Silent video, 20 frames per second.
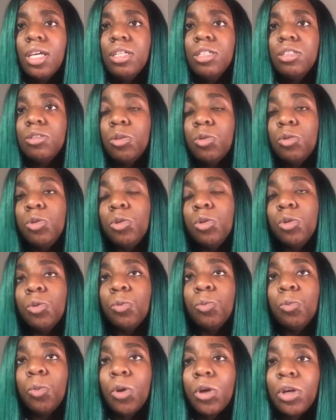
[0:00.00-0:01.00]
So you're
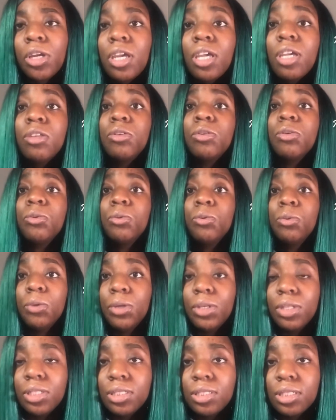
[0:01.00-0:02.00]
working through
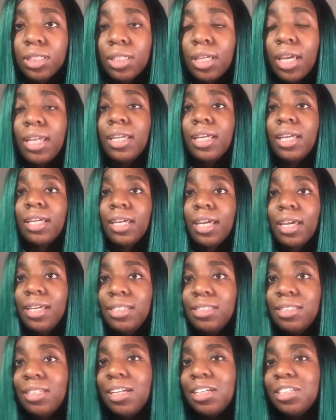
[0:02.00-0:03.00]
it, getting a
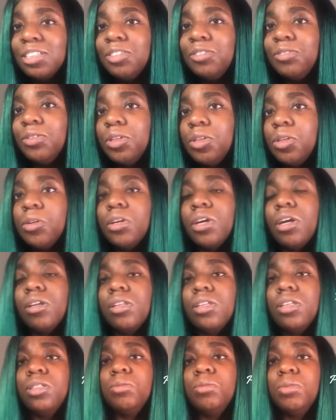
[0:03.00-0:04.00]
case and actually figuring out
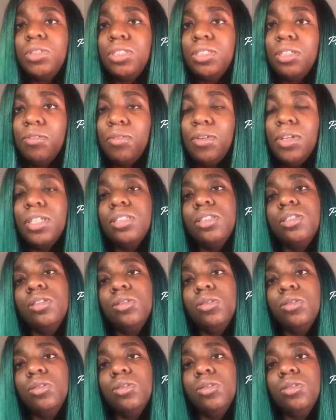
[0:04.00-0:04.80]
the specifics